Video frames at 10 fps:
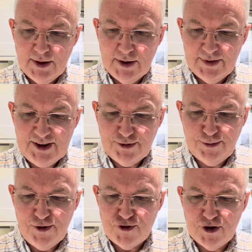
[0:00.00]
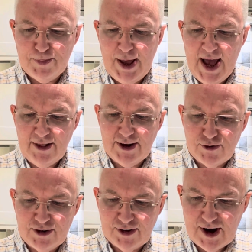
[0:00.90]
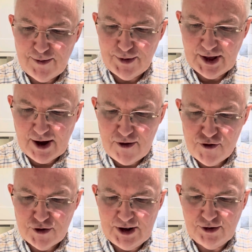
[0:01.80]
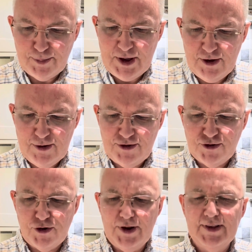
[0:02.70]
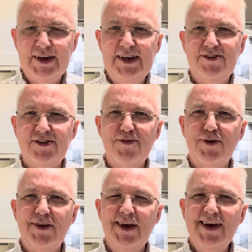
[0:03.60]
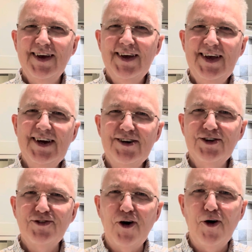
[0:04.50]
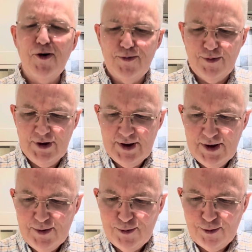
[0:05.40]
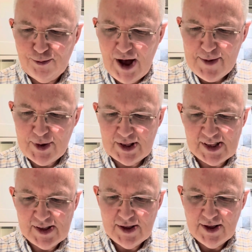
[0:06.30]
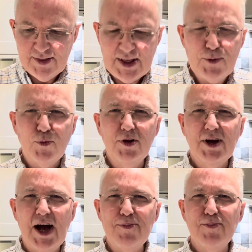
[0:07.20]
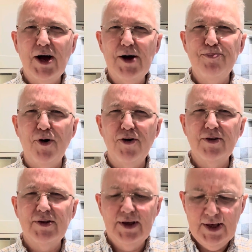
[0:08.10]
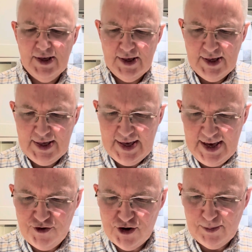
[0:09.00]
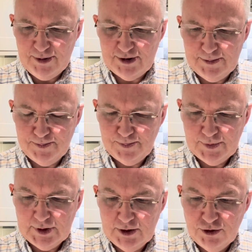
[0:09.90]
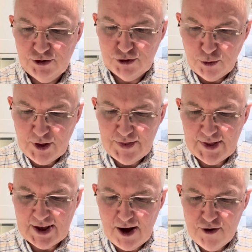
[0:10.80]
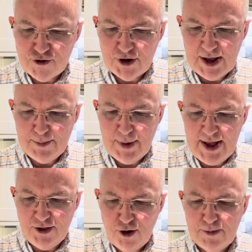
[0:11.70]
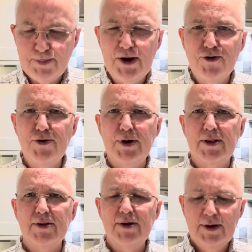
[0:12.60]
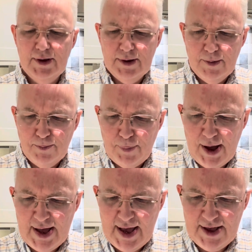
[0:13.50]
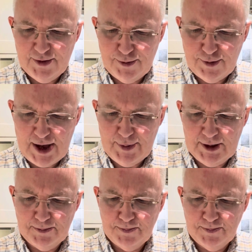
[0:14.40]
This food should be held in reserve for the country to be used during the 7 years of famine that will come upon Egypt, so that the country may not be ruined by the famine.